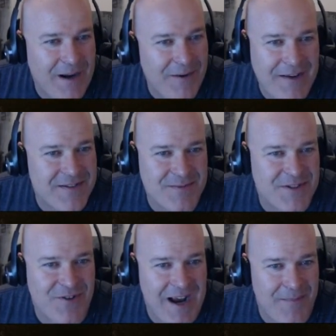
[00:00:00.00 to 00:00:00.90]
Why do I have so
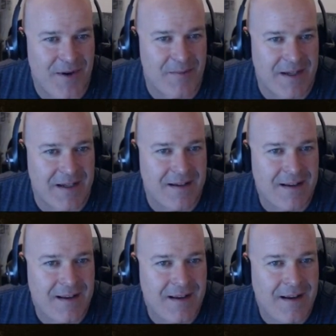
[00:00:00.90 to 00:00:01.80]
much crap on me?
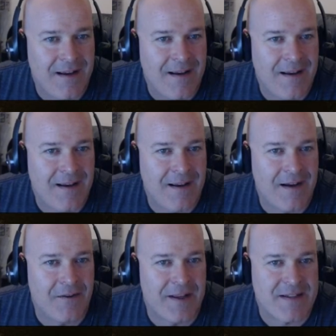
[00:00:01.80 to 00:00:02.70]

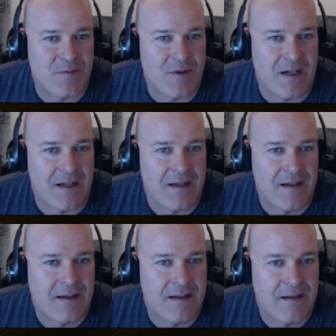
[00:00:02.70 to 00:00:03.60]
Oh, that's why.
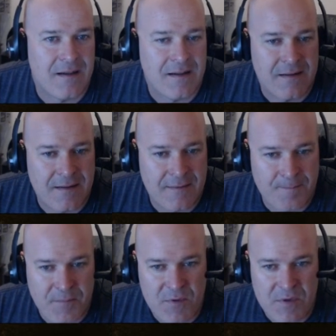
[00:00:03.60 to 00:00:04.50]

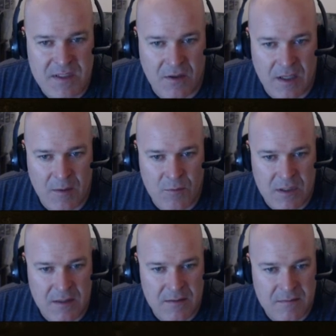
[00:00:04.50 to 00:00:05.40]
Who needs all that
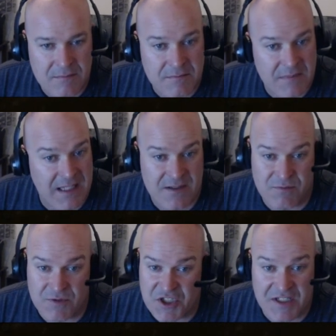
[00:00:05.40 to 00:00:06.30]
wood?
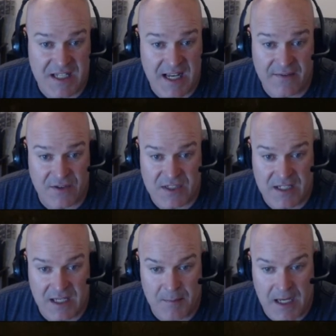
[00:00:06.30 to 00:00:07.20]
That's what she never
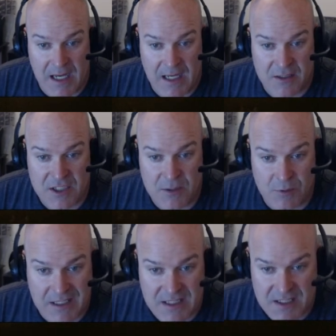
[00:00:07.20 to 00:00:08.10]
said, man. She
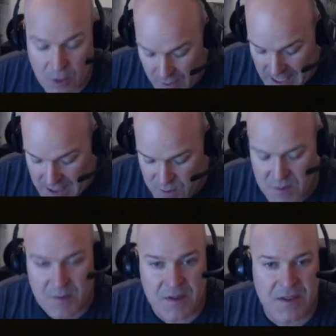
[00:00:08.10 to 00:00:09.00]
will get so
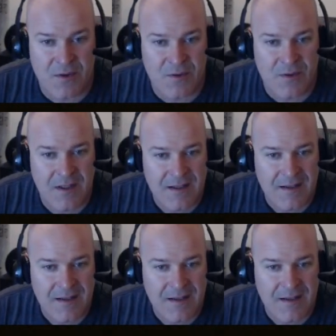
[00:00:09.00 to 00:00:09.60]
angry with you.